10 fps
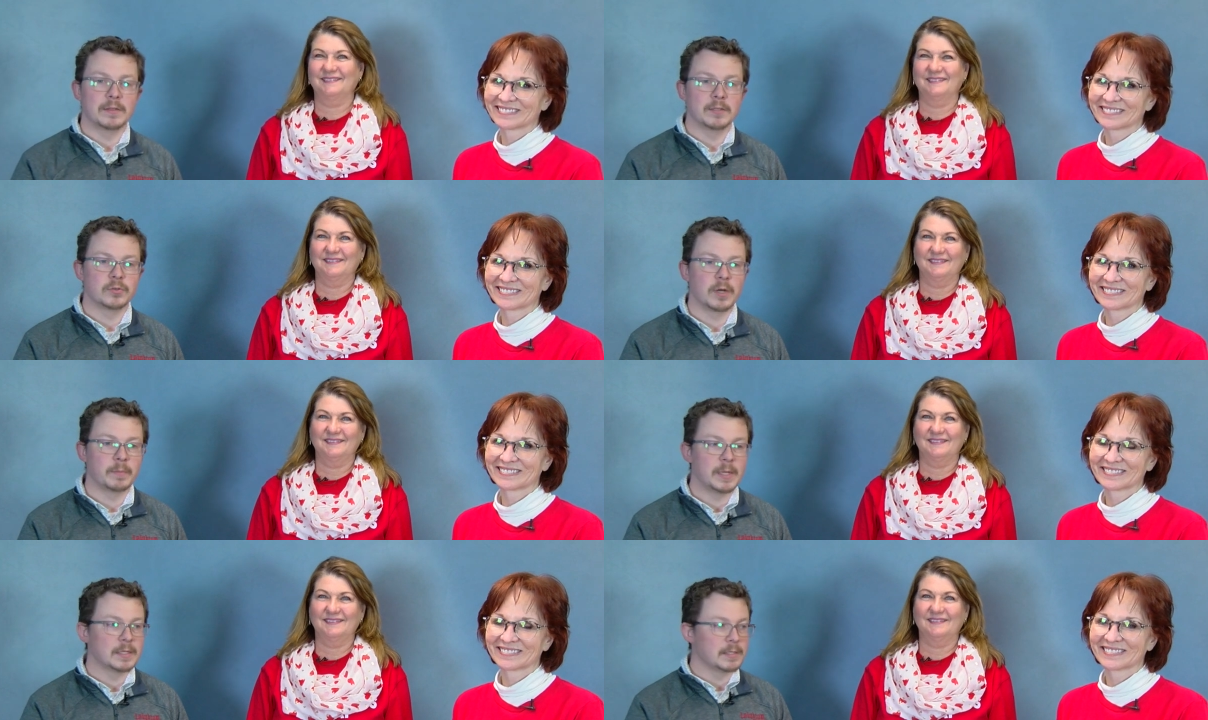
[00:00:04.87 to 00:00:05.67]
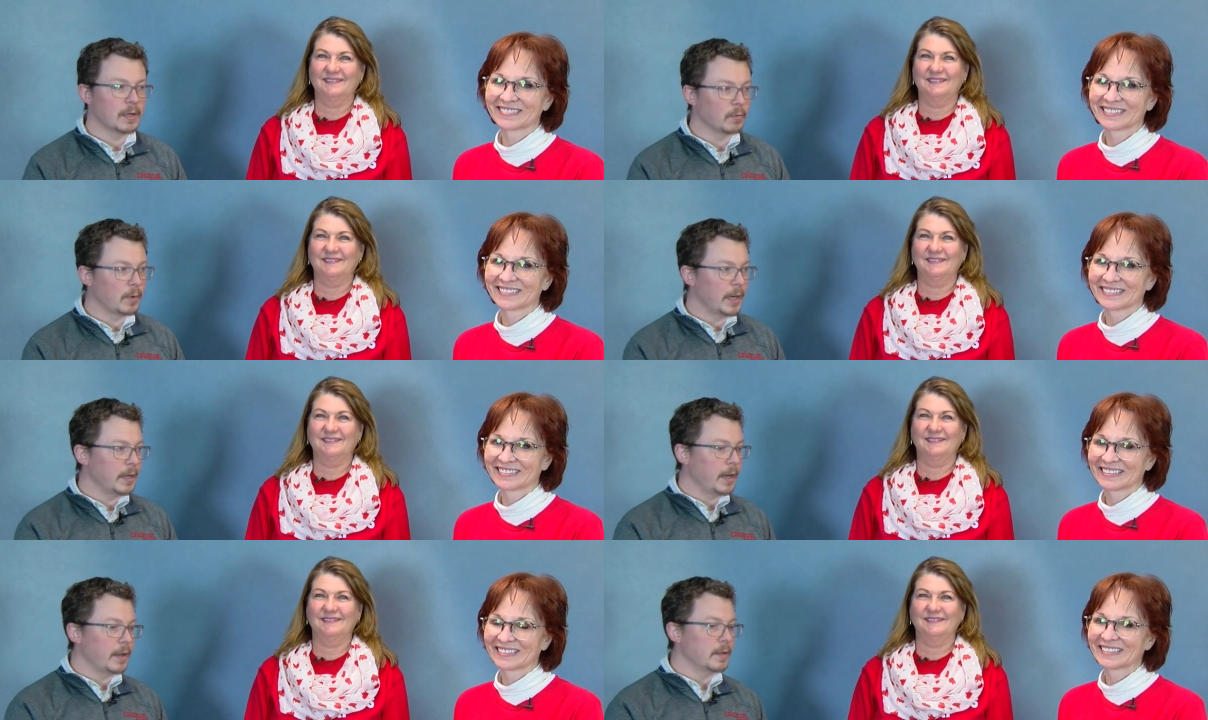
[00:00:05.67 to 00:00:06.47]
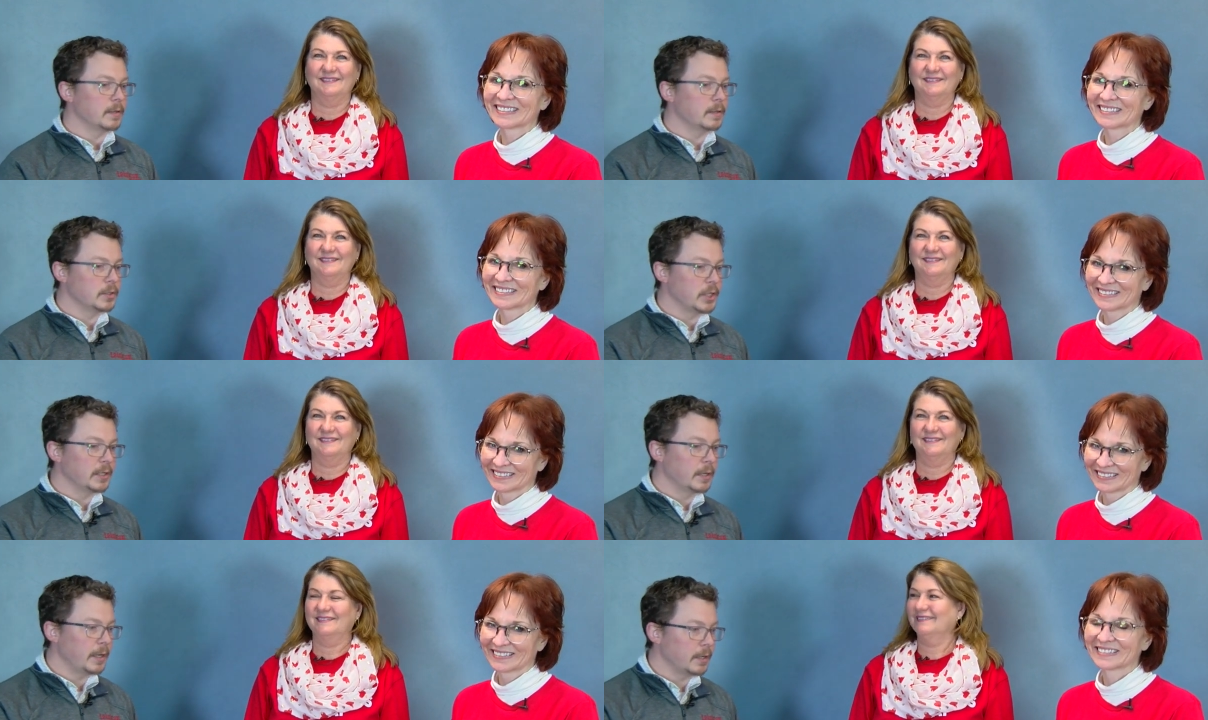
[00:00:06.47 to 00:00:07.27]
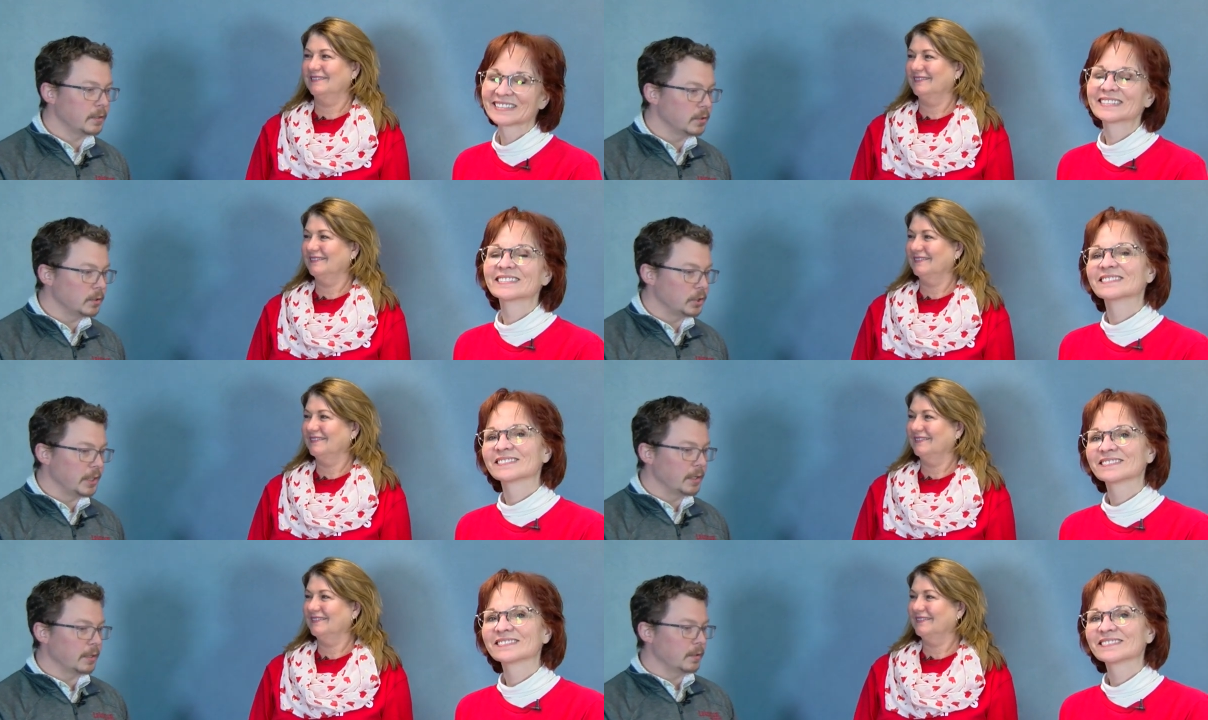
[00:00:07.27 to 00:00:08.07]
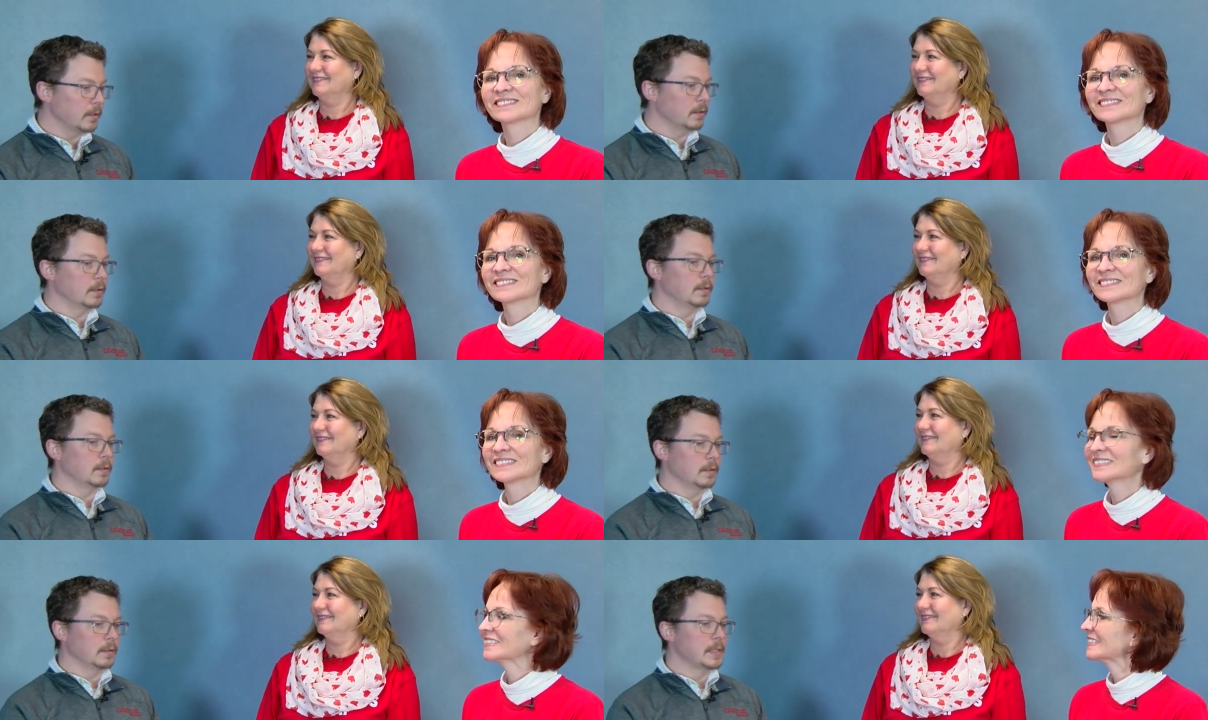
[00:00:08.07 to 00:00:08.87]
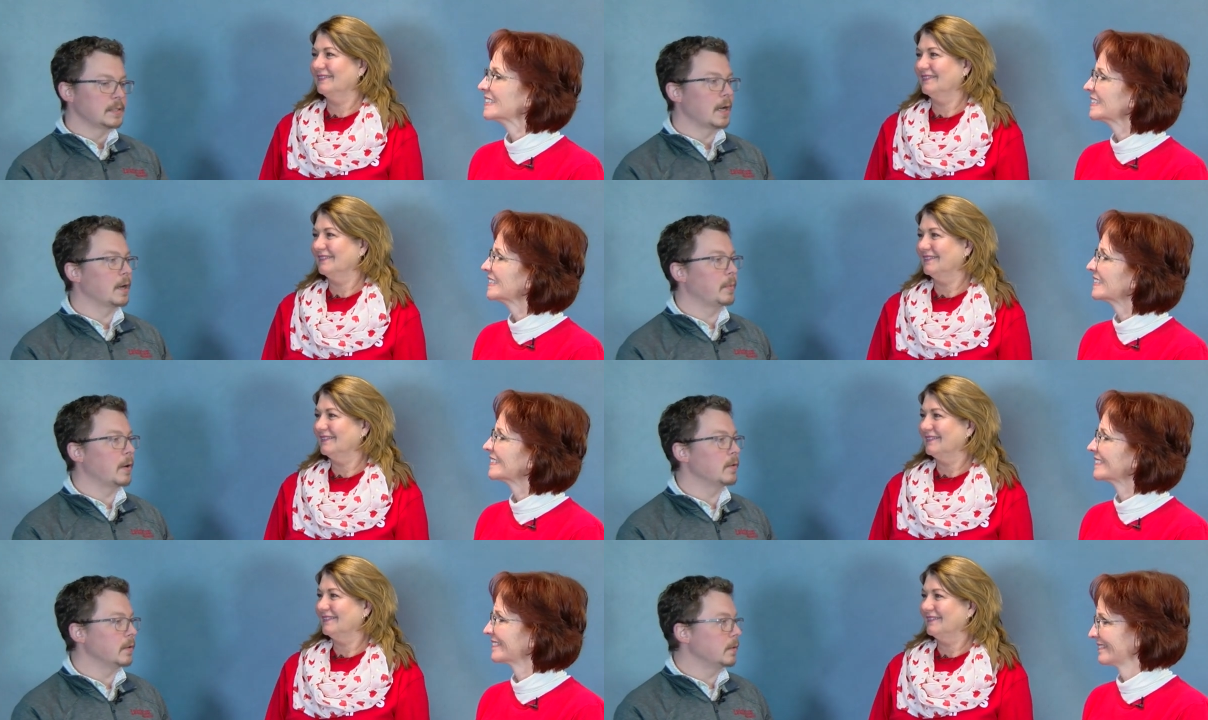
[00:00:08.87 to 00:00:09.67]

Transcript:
Speaker 1: And joining me is Del Rey and Gina. And Gina, let's talk about